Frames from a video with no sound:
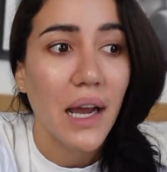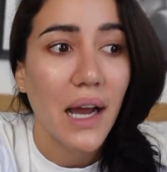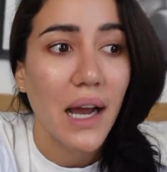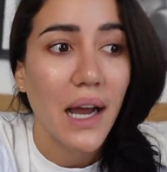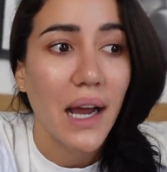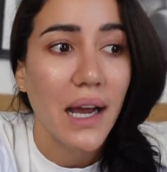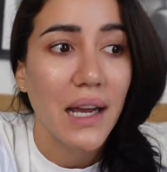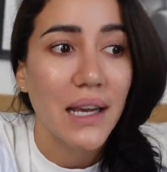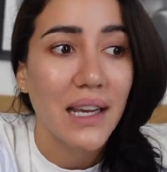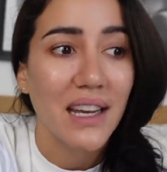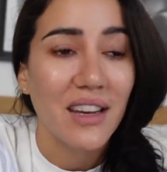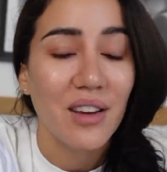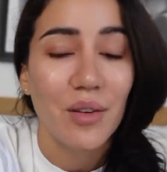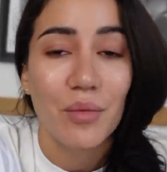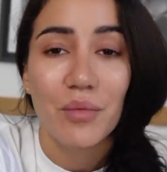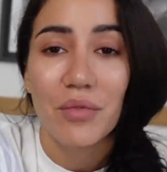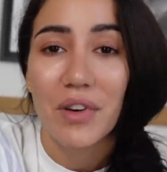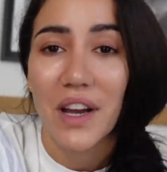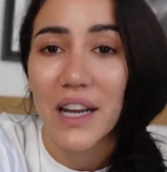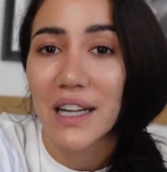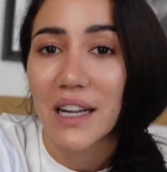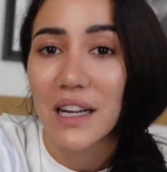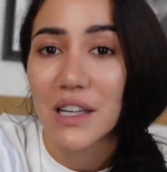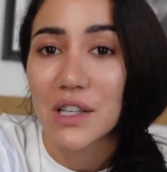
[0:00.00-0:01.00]
I am
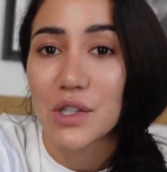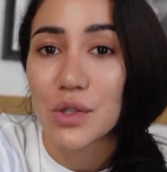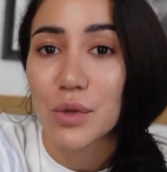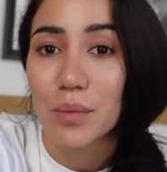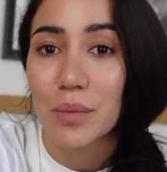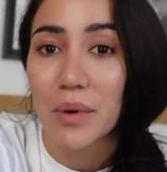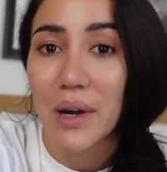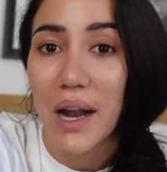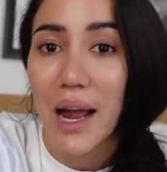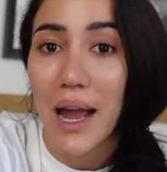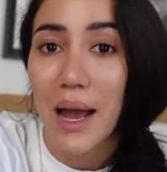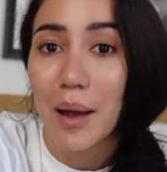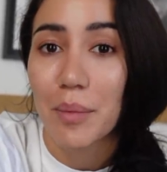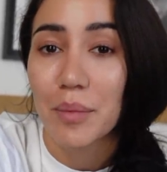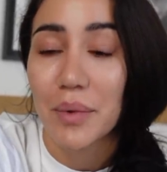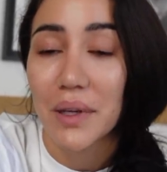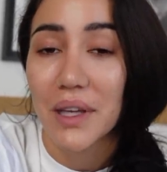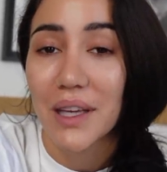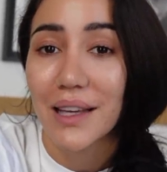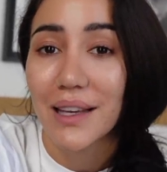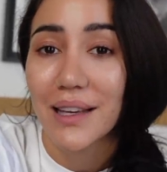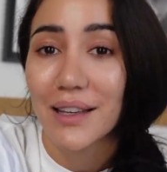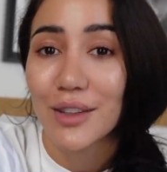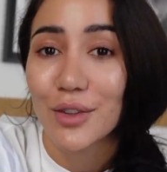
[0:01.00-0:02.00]
finally super
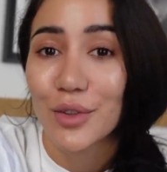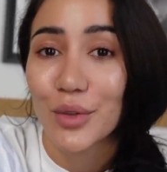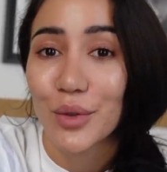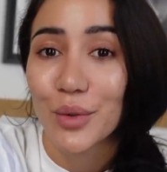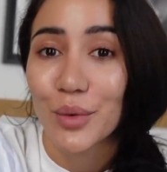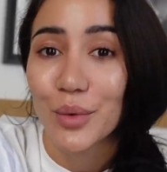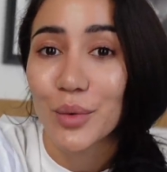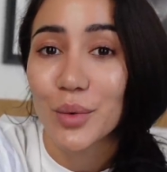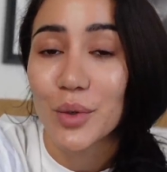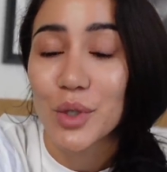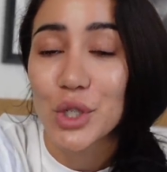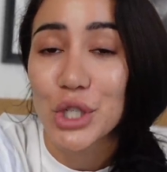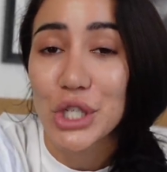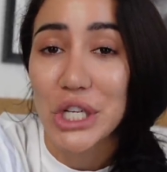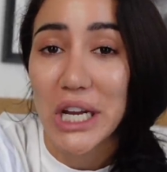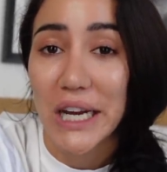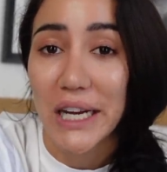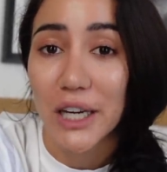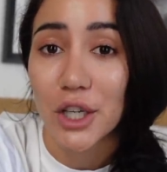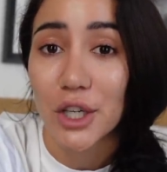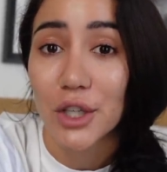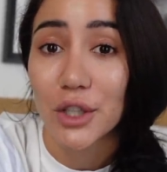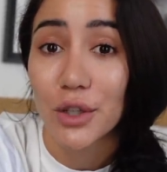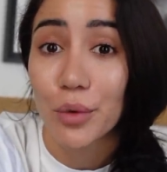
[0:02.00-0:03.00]
happy to
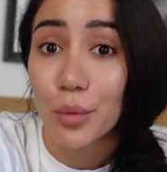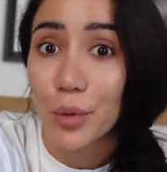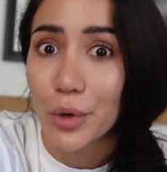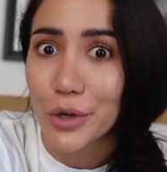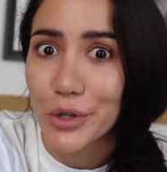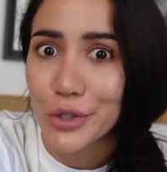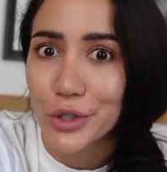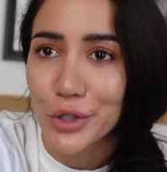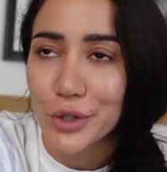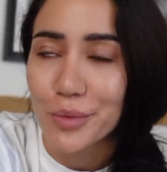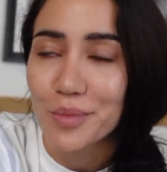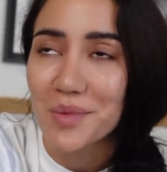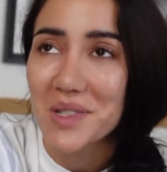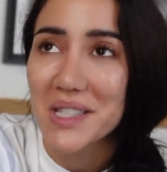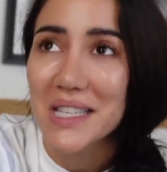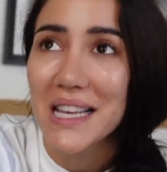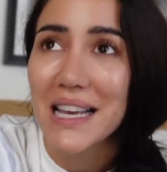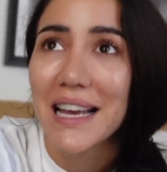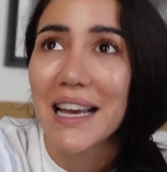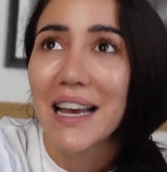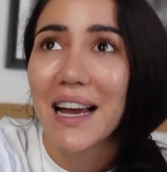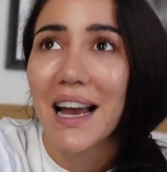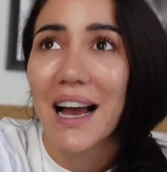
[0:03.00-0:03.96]
share the wardrobes.